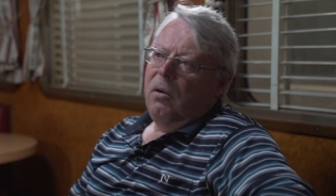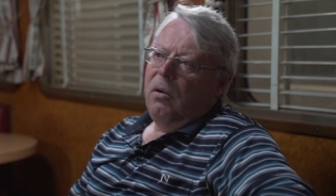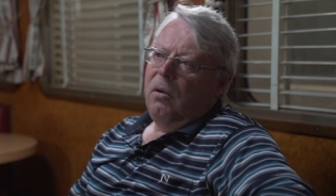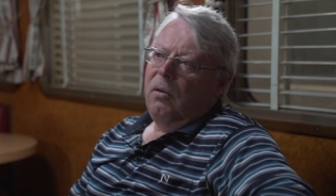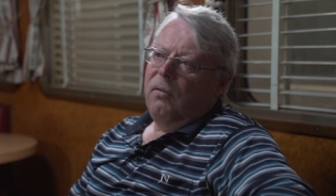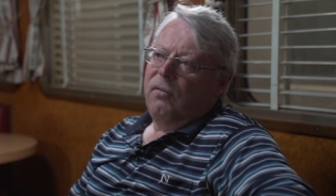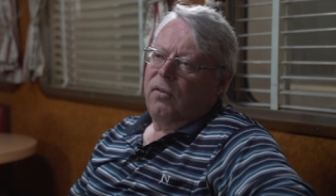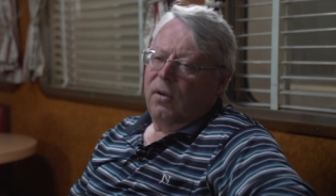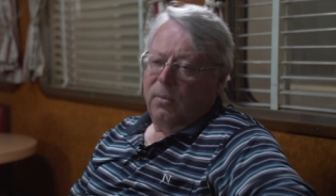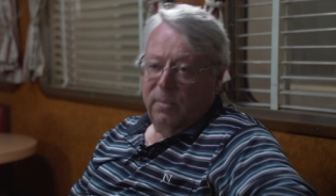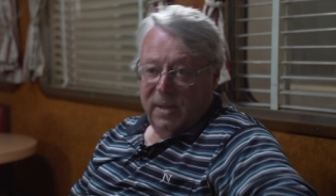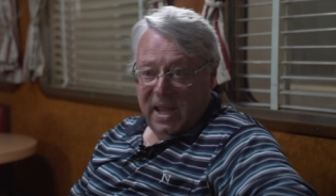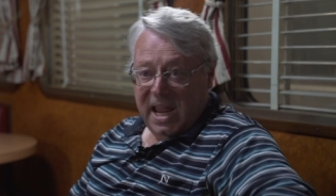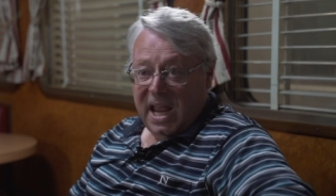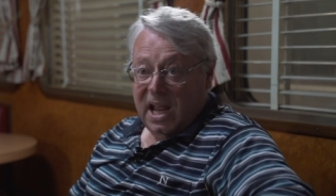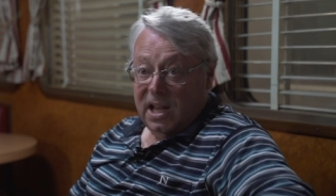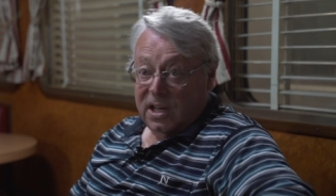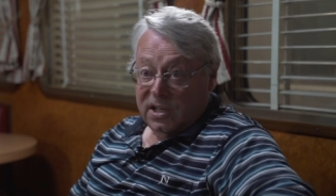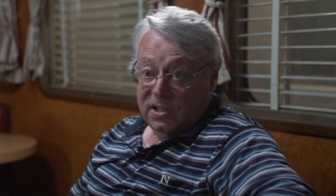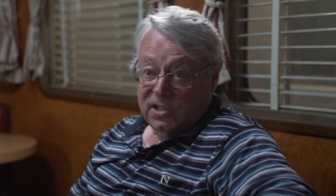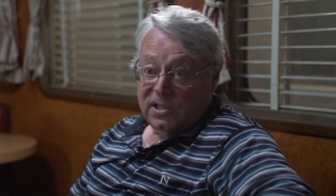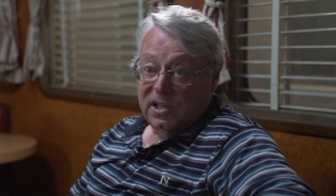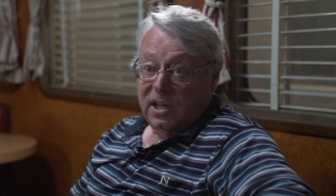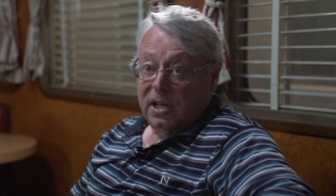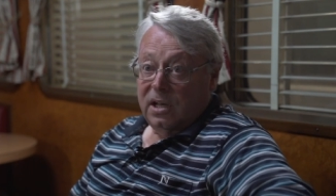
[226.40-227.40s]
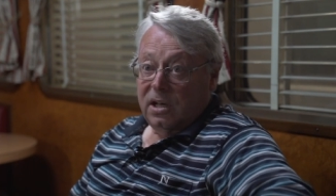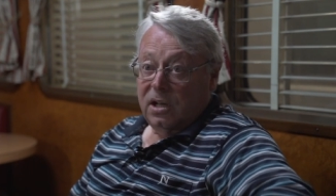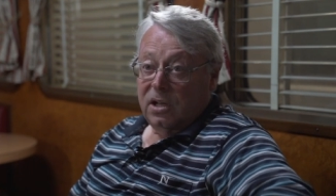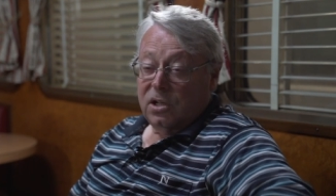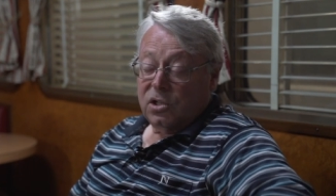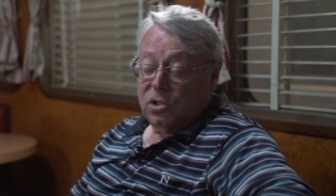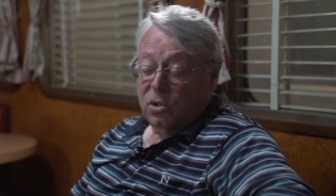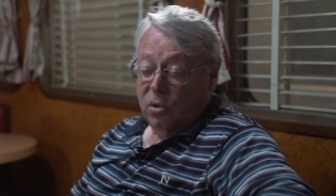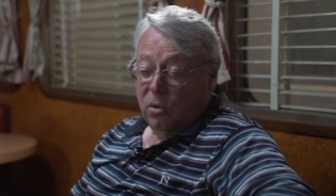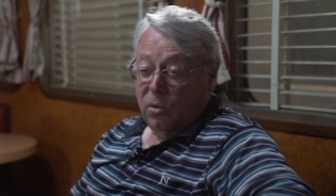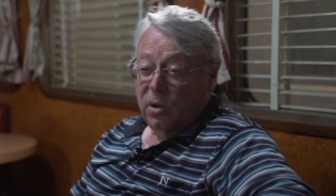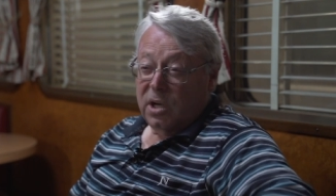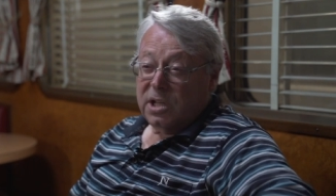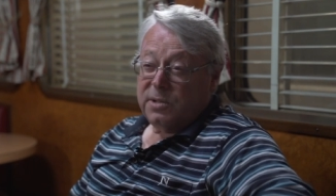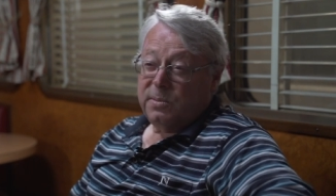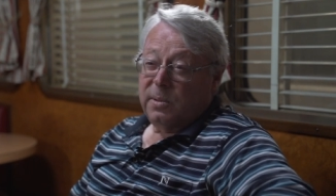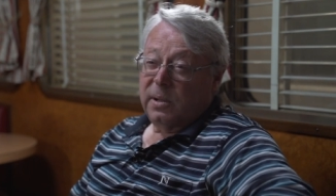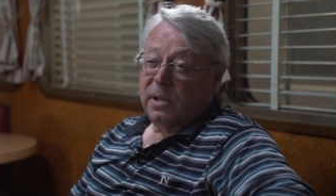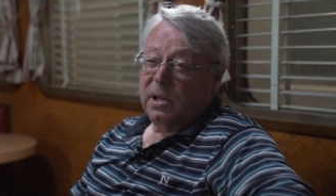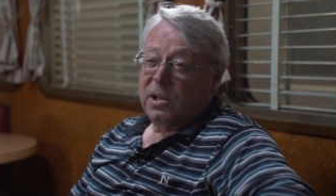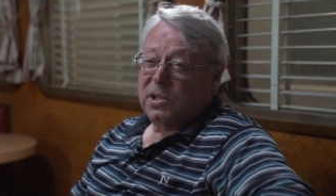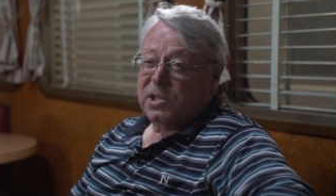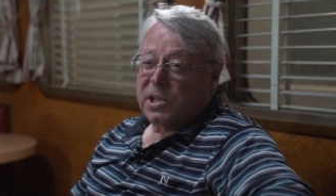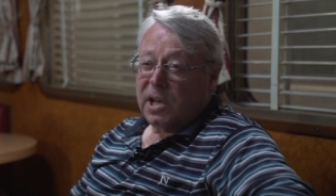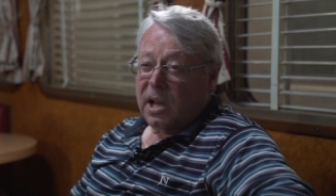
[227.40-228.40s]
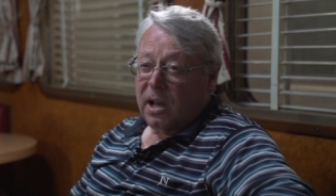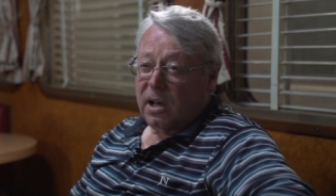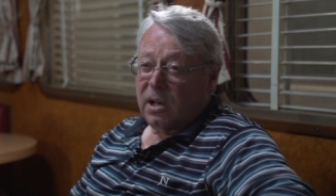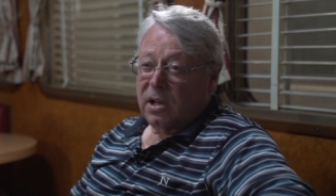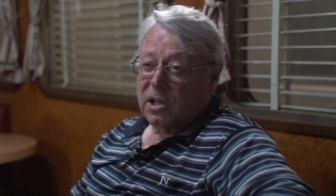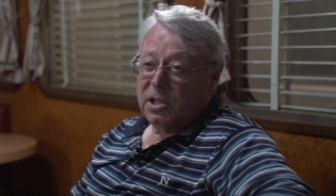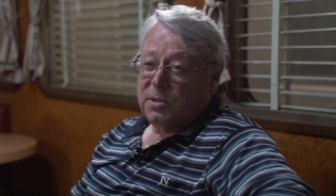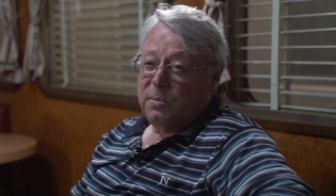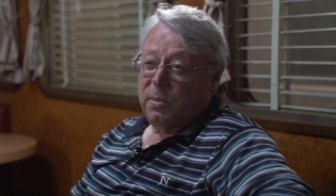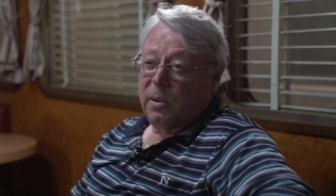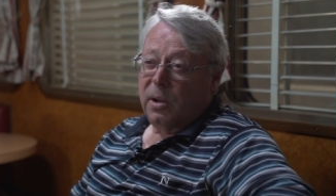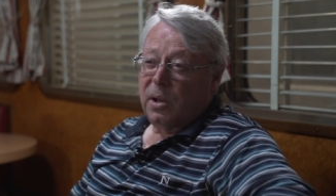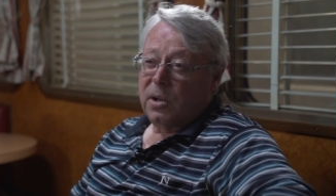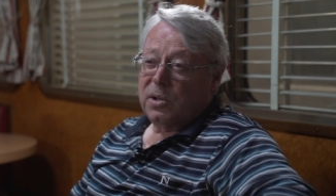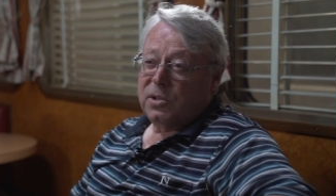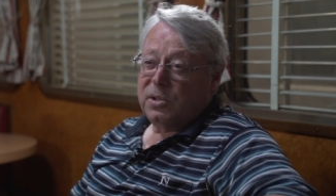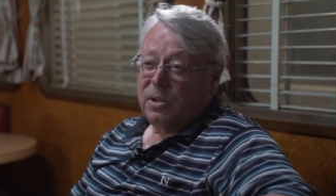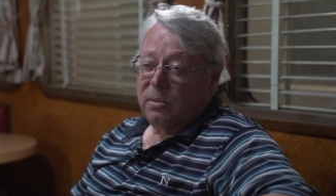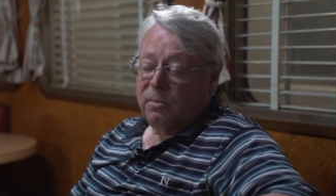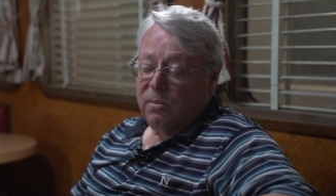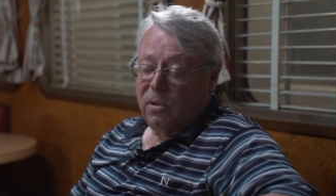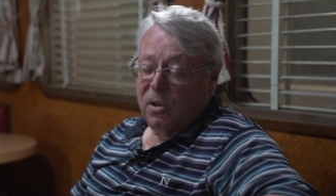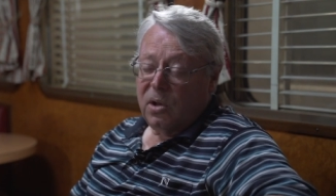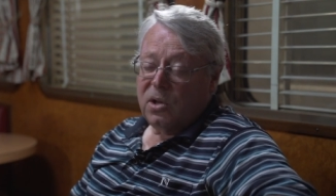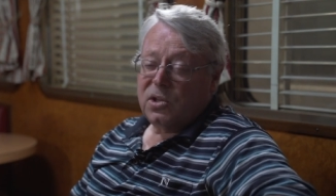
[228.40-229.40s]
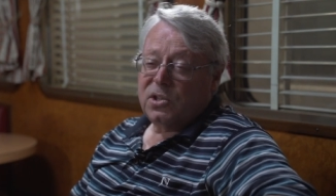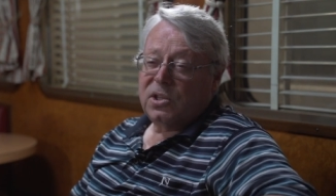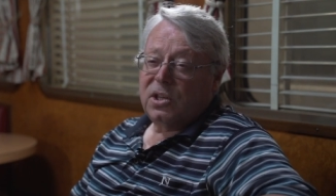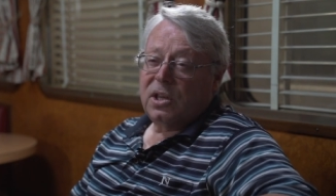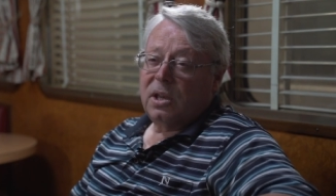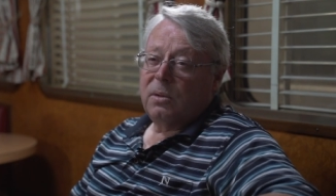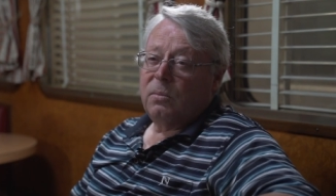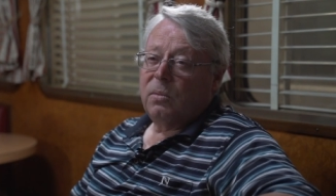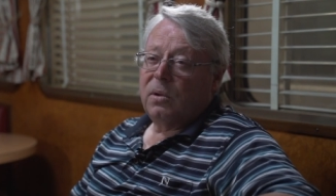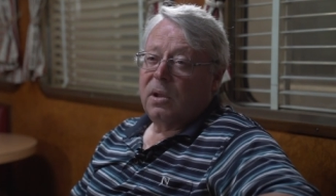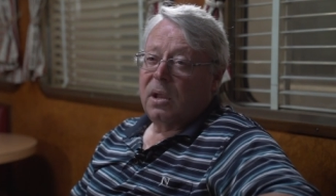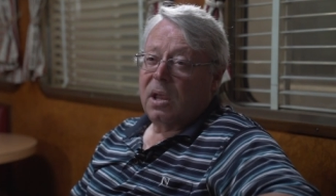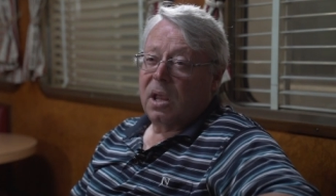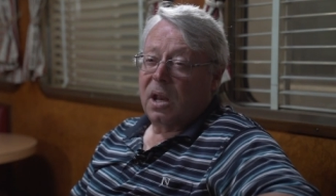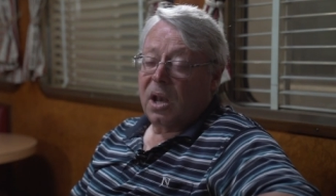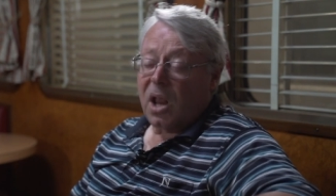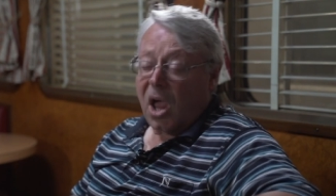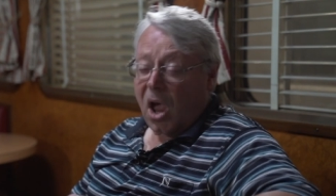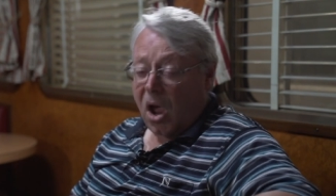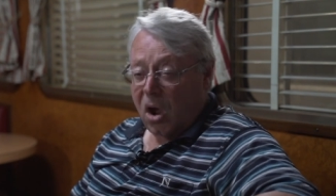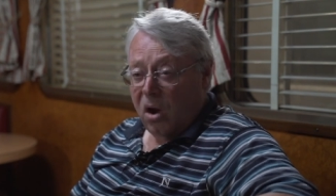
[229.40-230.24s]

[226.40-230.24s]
From the outset, it's always been a challenge because the museum can